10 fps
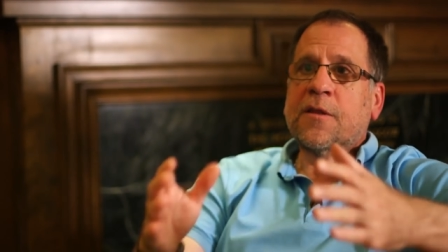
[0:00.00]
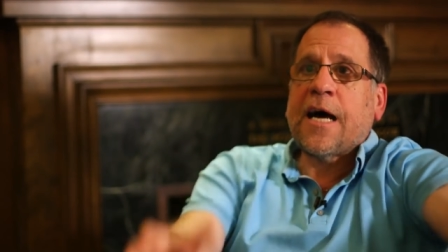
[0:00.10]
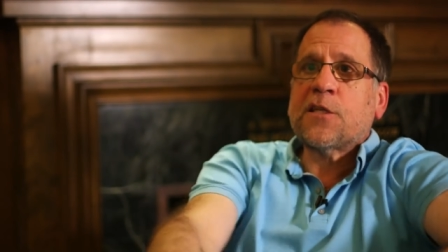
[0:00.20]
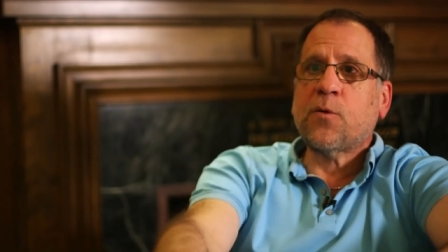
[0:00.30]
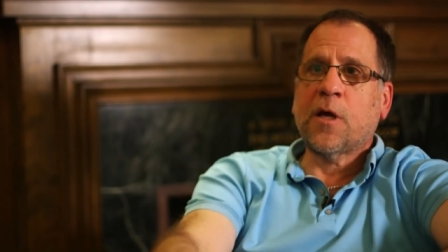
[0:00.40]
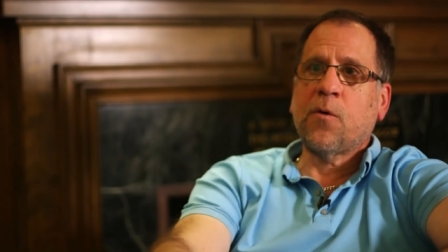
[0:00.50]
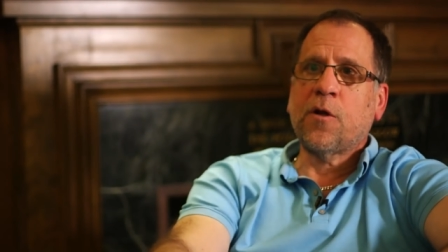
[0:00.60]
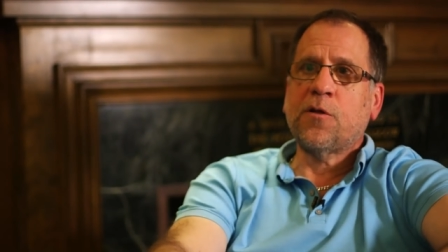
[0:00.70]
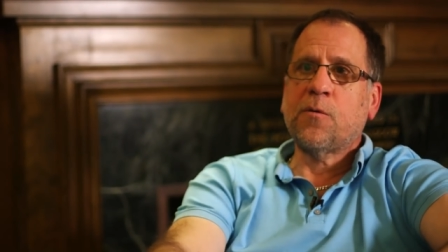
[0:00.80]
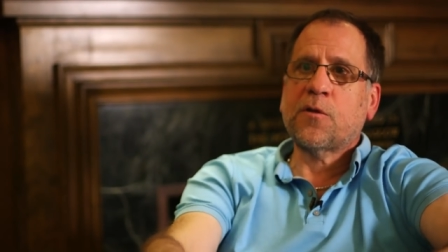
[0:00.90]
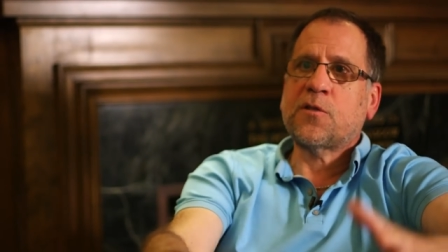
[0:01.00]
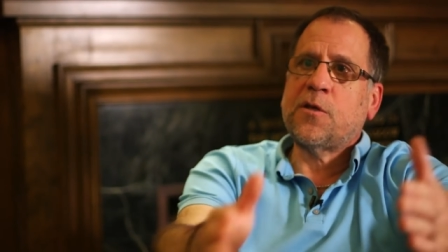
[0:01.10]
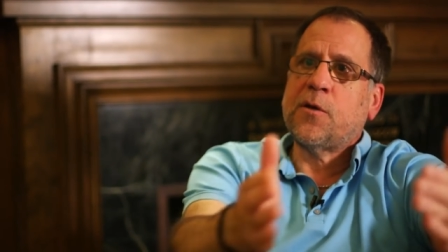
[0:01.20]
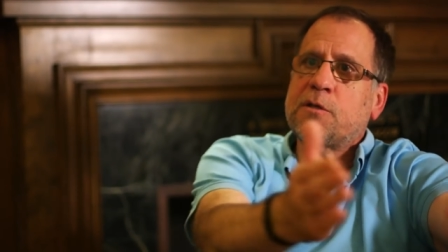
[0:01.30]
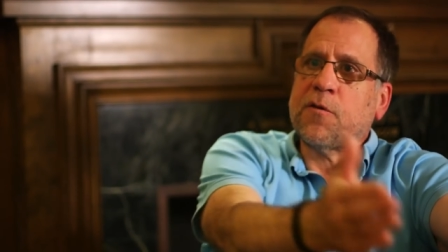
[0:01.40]
That's what I want to do with this
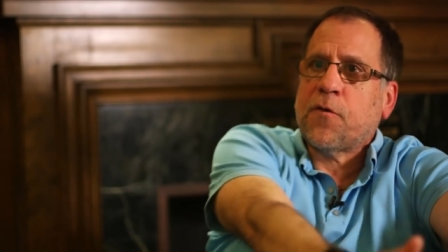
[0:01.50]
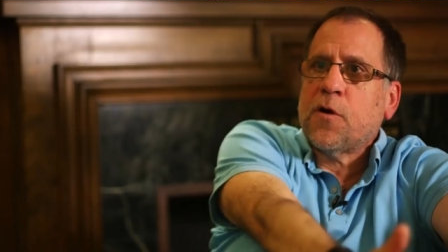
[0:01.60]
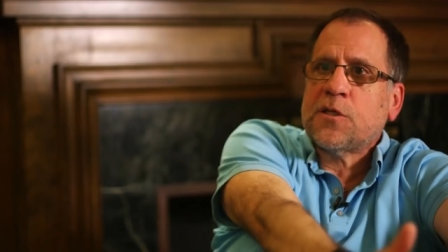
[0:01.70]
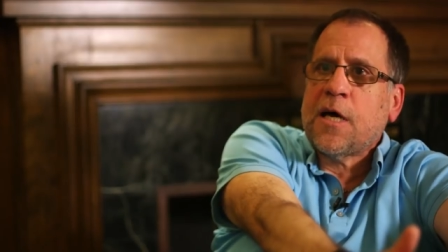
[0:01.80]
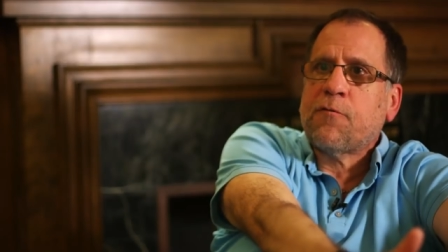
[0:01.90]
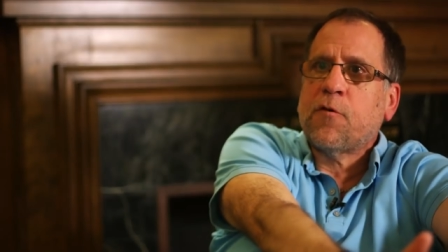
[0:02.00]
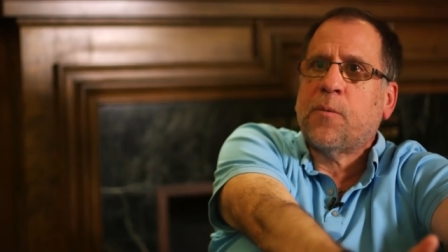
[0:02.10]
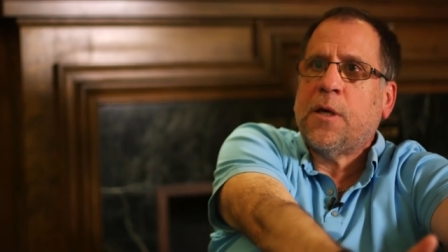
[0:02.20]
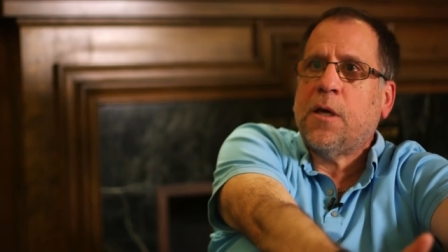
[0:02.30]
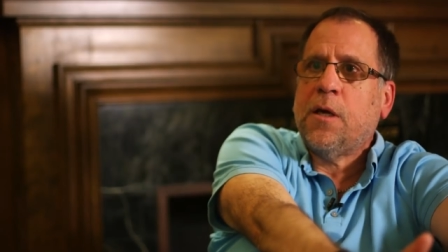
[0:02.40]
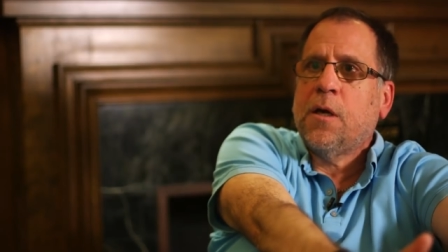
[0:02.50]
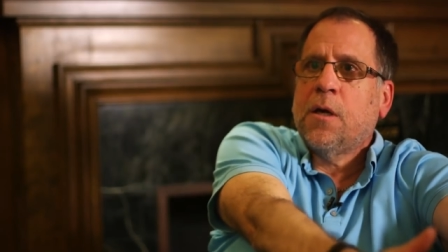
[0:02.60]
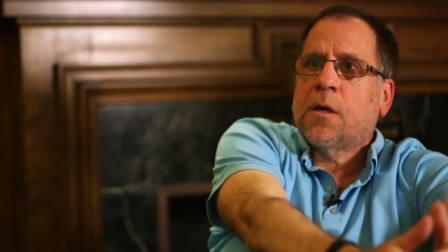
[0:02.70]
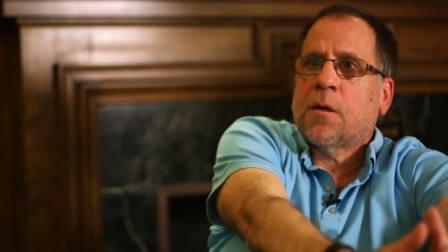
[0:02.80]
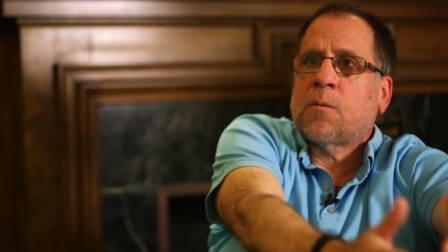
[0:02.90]
series. The first half will be
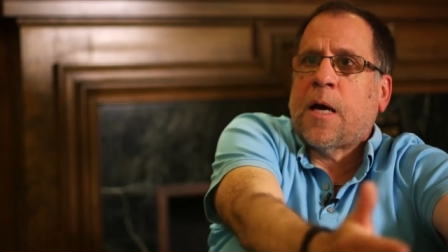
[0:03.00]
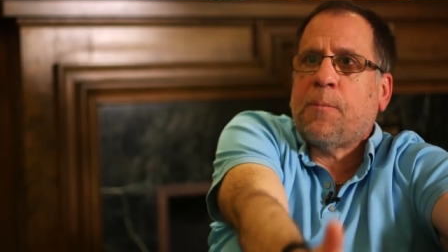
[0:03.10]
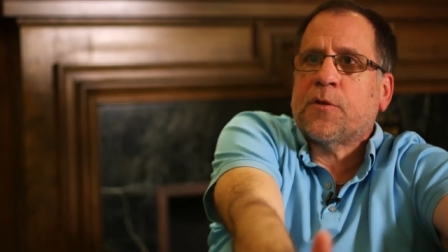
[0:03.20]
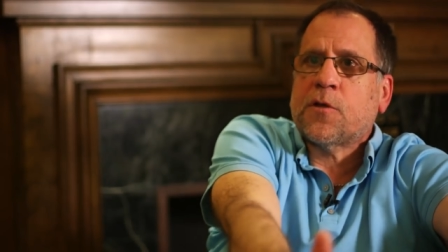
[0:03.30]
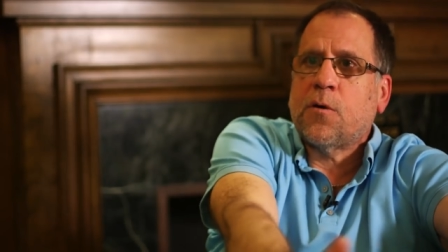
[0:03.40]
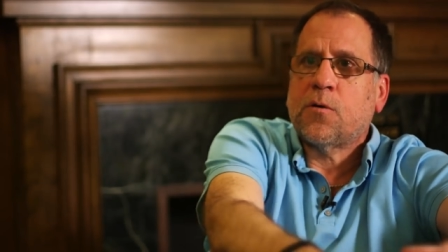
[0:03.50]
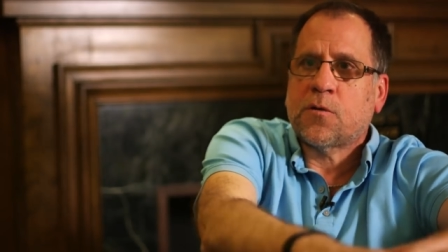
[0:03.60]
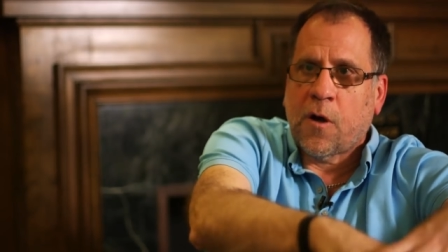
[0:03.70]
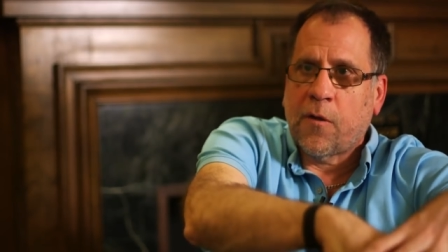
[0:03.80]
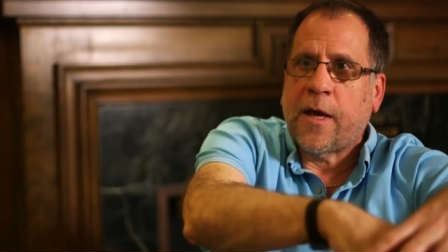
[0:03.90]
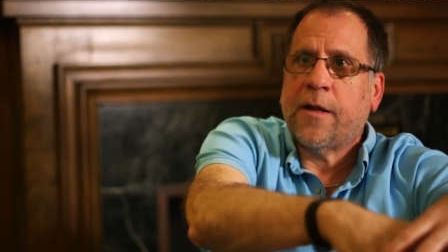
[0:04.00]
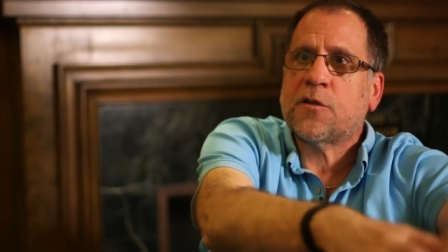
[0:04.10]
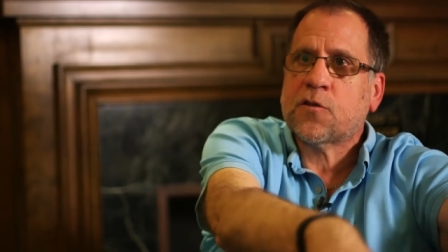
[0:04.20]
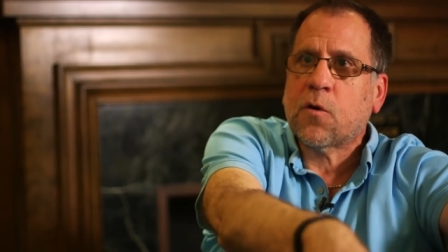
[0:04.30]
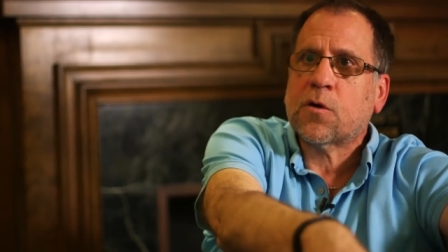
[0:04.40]
episodes on that
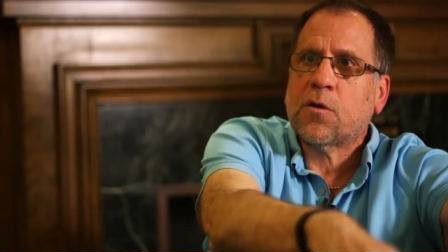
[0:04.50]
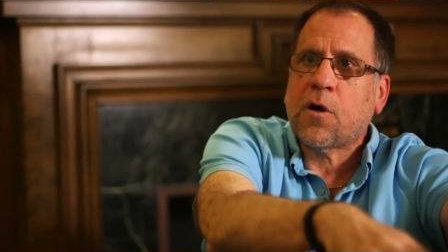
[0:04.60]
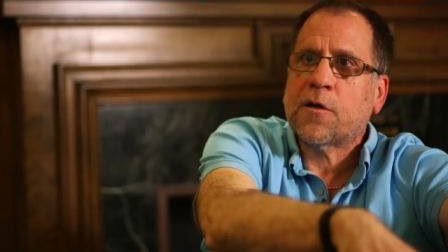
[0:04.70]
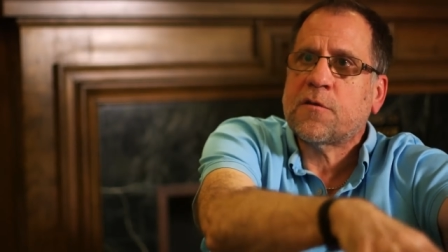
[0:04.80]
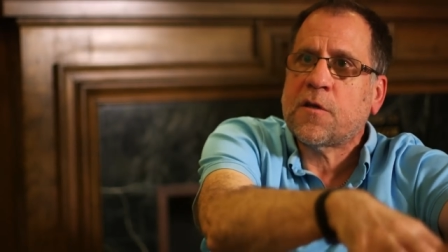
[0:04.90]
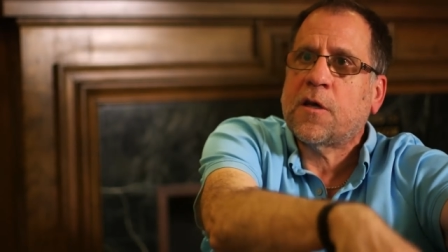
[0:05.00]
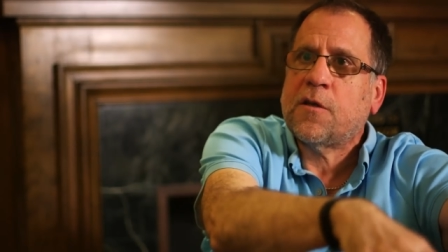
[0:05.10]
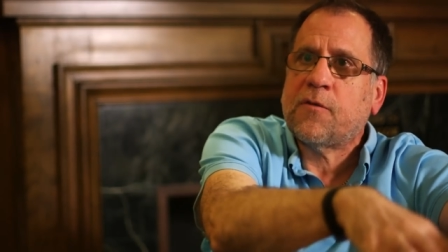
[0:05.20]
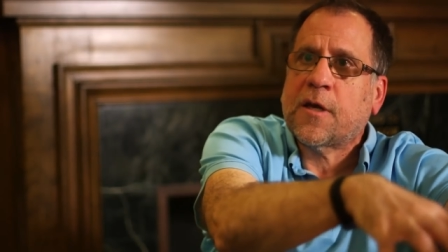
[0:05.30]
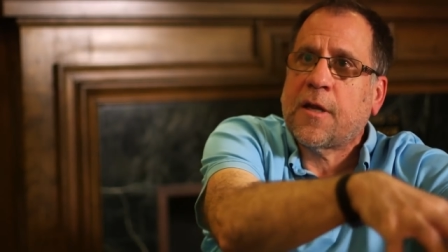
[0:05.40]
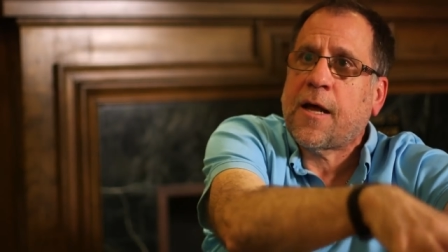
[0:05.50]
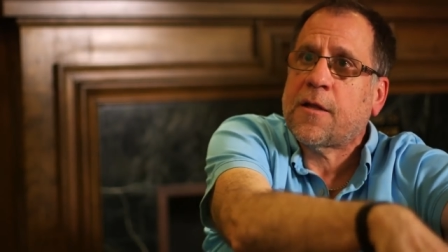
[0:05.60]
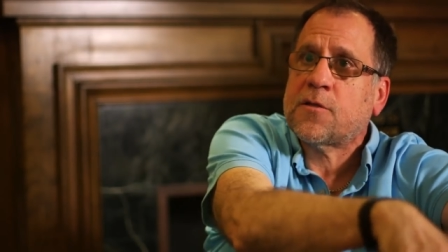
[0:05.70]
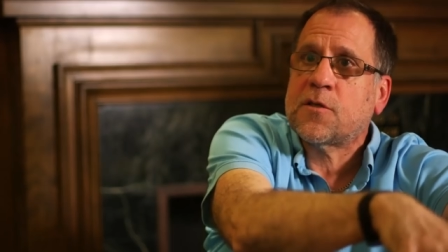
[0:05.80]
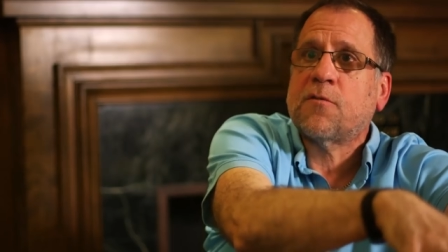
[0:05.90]
historical cognitive scientific
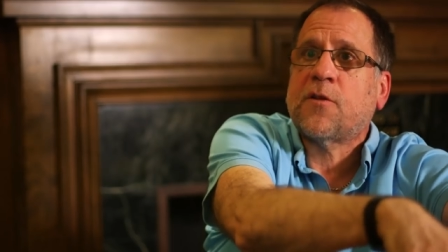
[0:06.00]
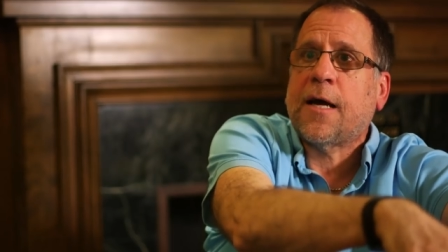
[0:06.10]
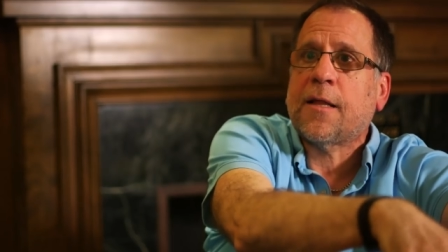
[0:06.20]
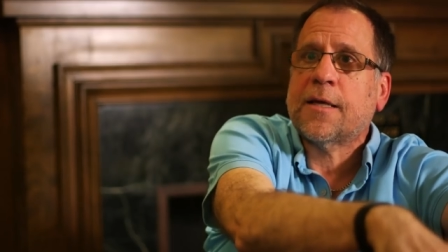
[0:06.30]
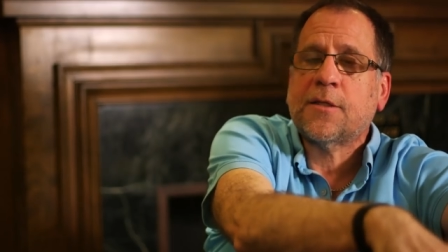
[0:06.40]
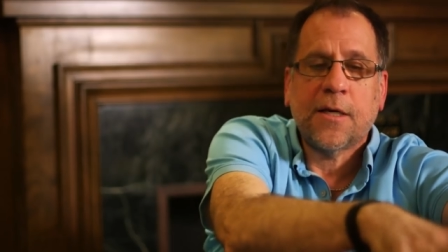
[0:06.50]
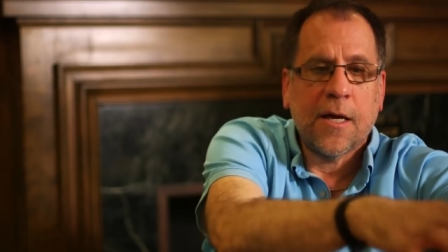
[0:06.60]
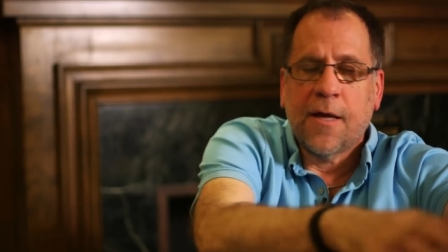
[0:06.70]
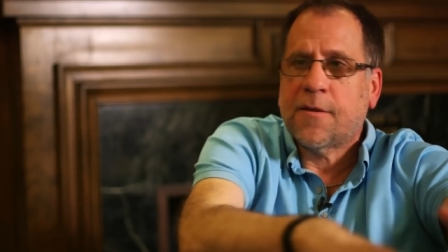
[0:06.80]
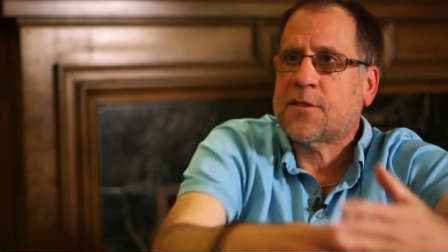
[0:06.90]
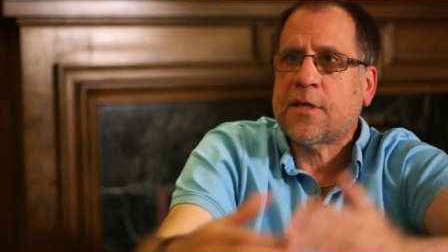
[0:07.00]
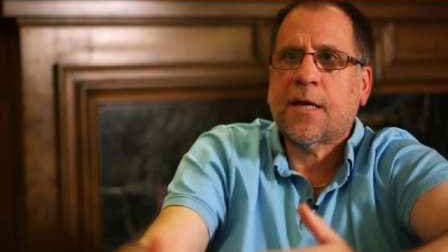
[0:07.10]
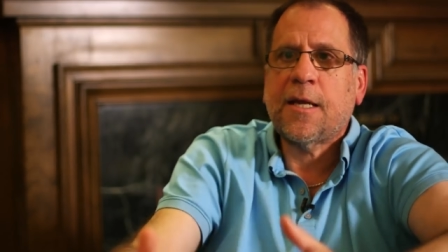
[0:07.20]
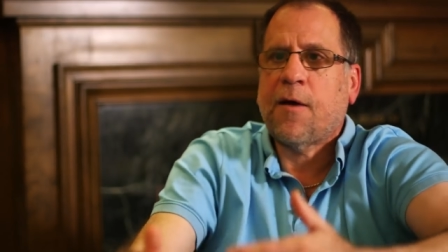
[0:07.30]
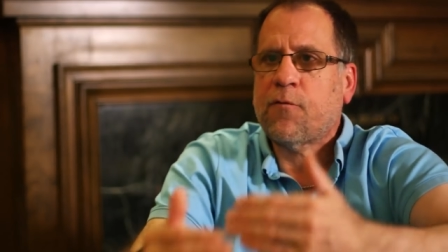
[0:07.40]
analysis of dialectic. The
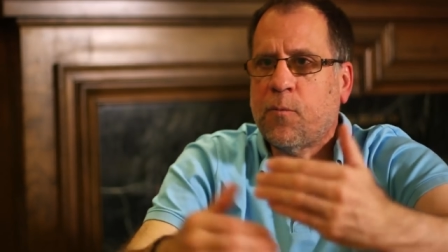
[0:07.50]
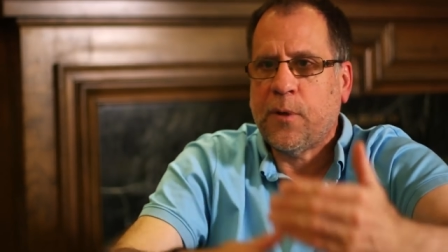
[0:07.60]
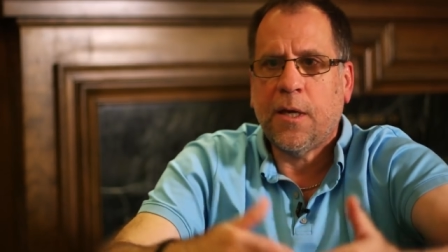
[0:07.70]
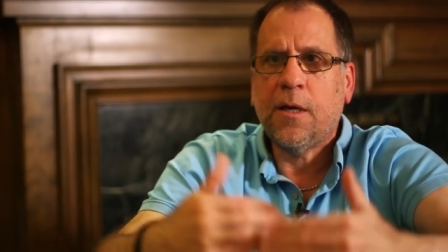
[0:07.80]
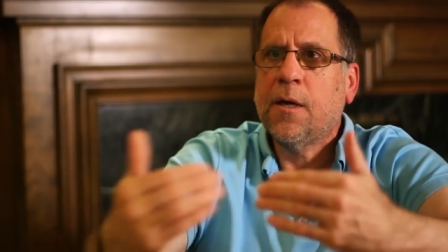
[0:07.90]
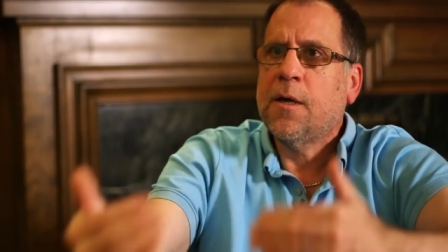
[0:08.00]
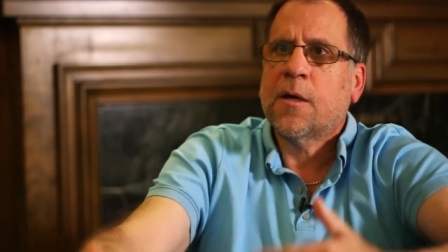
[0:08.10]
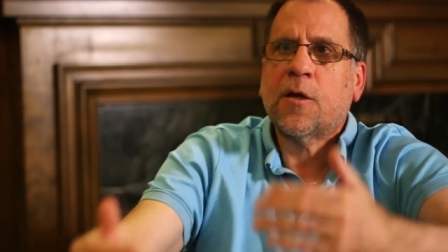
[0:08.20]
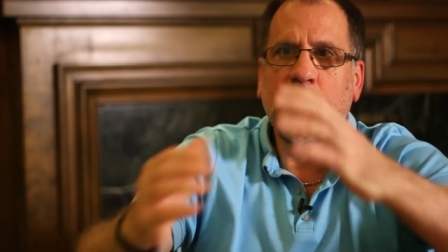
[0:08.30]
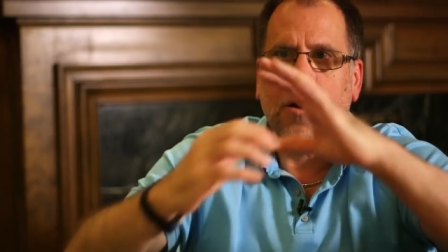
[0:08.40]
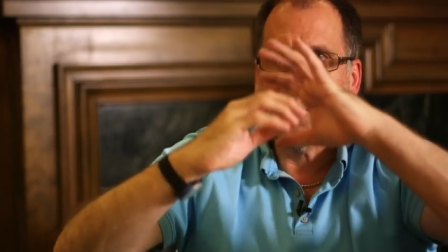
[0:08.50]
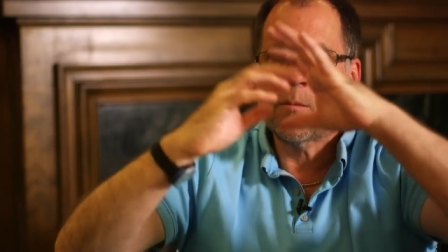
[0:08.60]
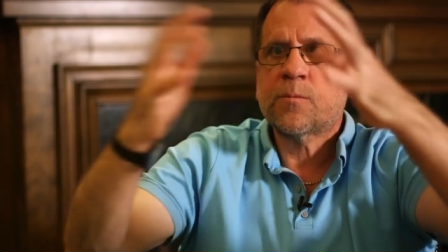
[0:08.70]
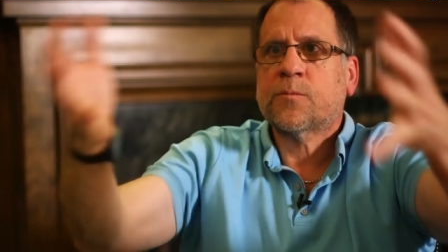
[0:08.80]
second half will be, you know,